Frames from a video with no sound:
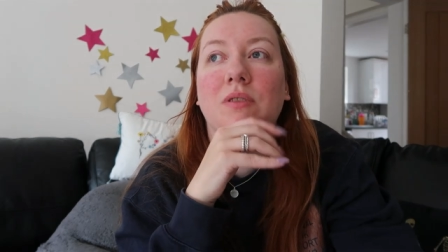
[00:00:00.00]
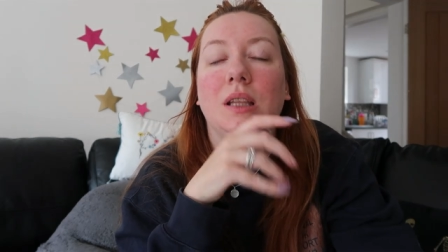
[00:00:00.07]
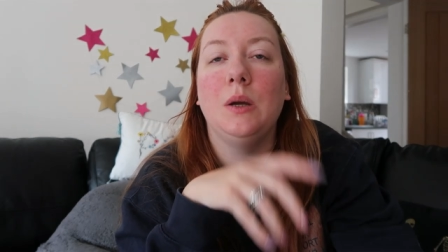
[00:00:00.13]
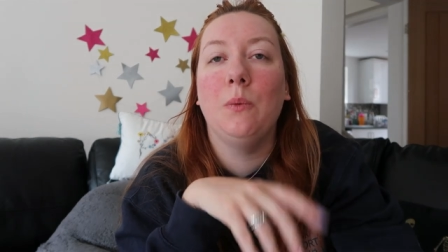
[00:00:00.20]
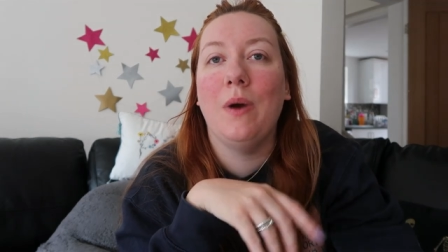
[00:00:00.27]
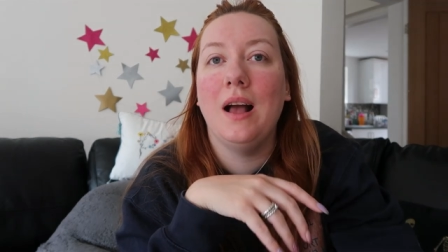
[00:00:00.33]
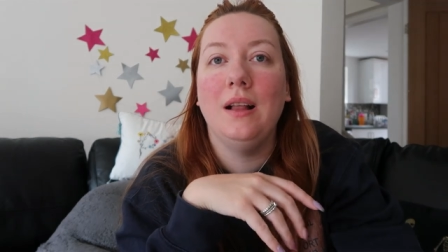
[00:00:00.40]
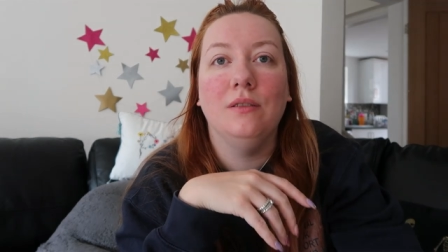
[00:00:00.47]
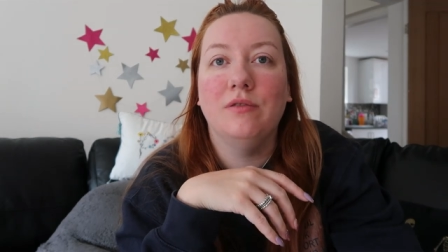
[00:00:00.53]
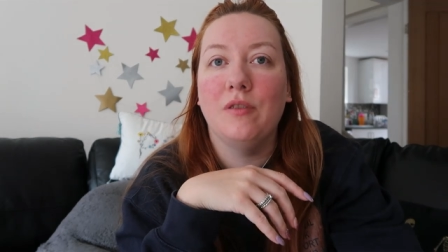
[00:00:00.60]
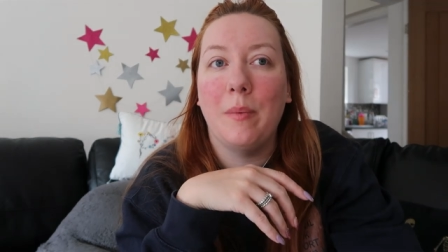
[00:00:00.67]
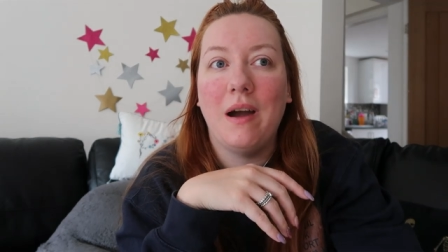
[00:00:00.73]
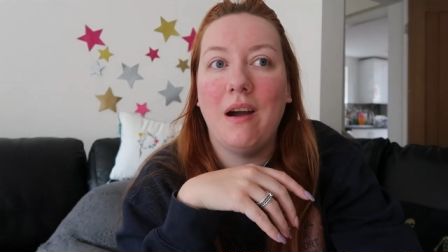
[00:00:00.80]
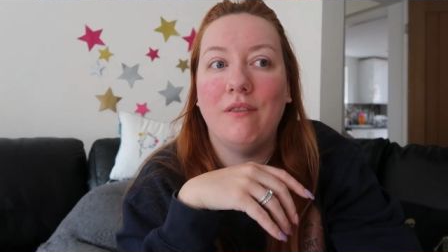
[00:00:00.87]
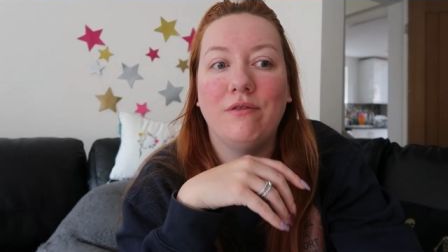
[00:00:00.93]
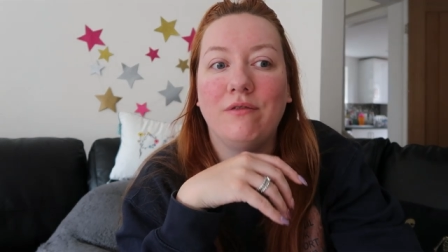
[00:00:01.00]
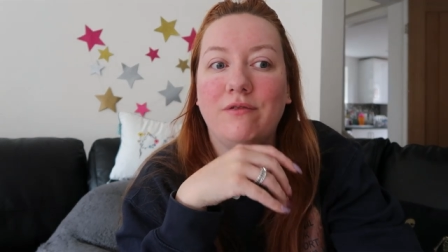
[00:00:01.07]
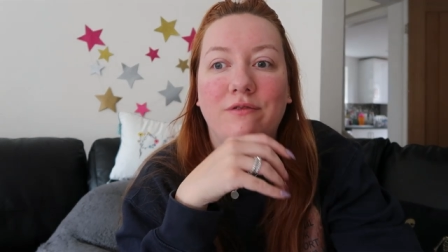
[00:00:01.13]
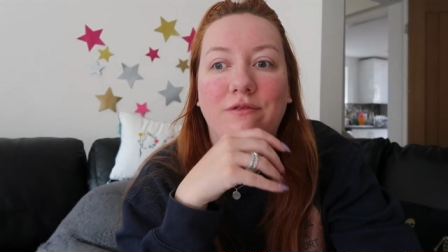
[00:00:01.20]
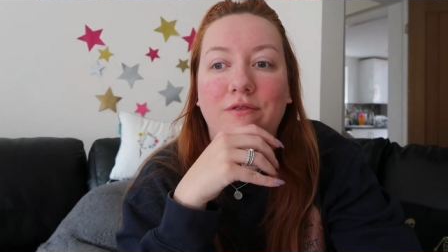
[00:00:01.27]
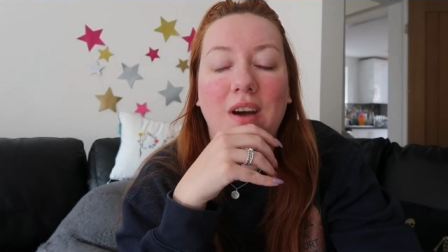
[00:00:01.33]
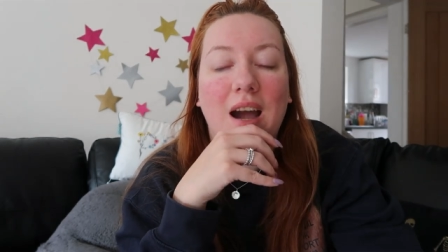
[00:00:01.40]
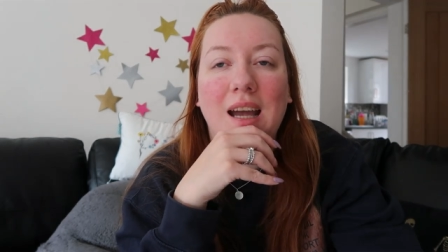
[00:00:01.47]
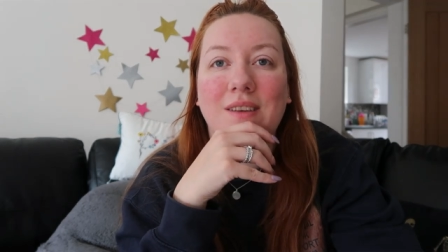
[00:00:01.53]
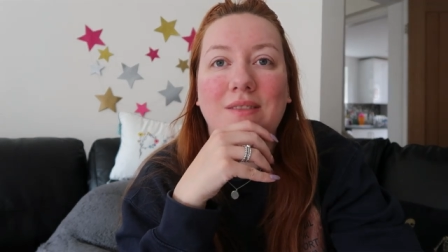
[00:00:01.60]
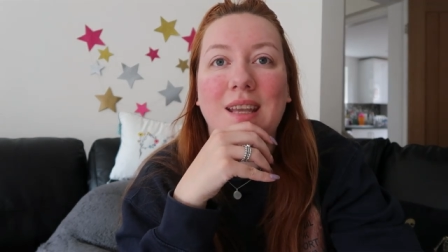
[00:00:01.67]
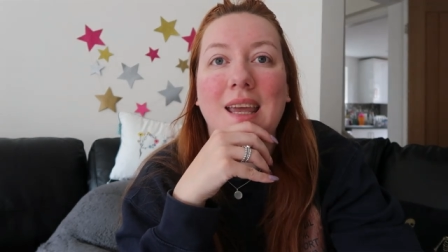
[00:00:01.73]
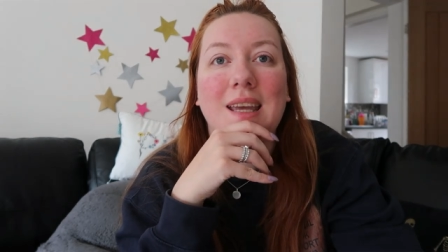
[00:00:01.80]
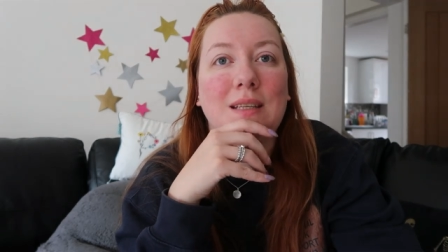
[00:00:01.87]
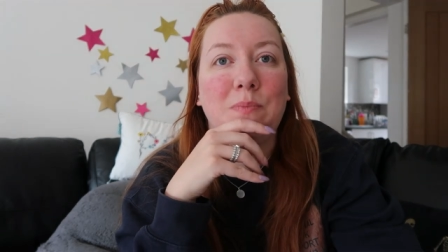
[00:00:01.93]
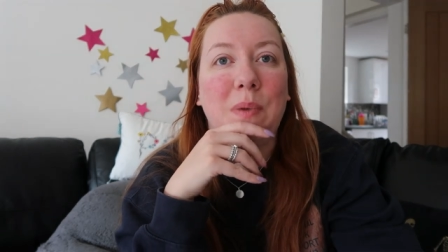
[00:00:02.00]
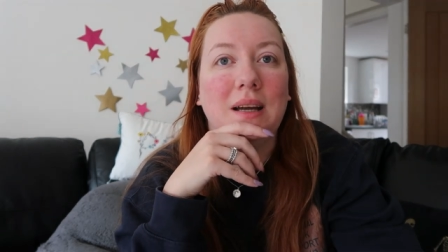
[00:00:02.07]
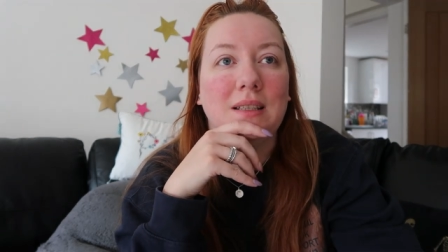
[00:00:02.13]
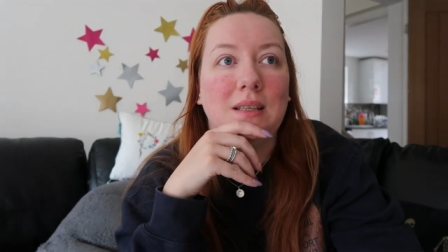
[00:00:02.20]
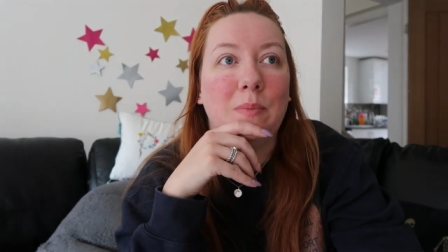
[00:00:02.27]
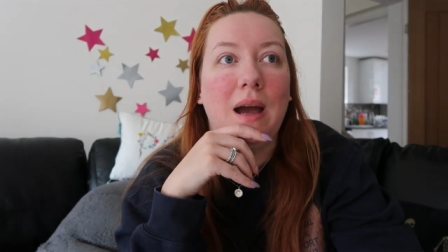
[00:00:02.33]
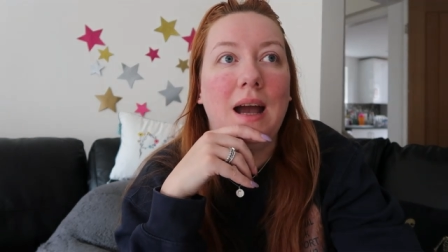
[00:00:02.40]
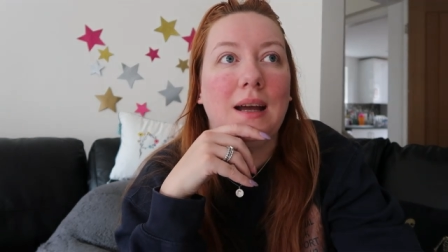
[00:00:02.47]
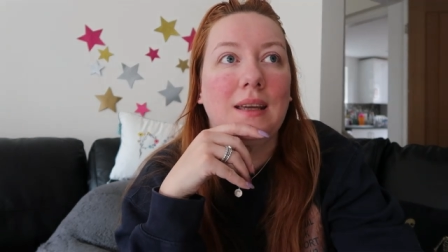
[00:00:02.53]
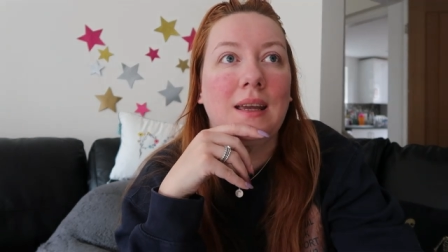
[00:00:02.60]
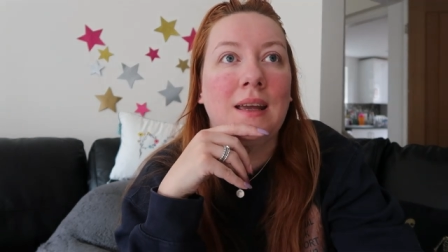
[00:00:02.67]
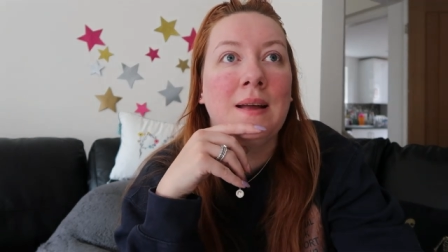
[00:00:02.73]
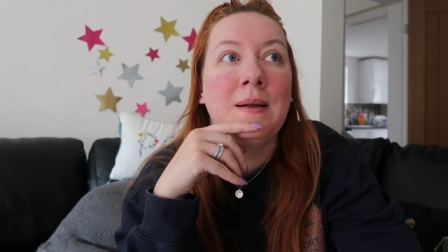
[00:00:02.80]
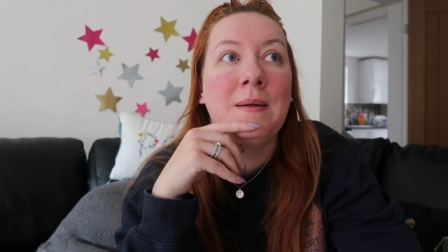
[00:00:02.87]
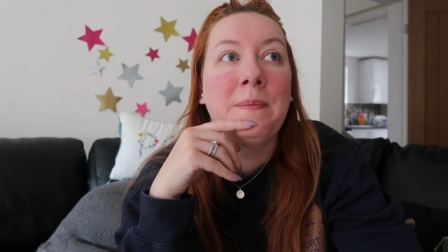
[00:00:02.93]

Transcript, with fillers: really well for about five days back to back.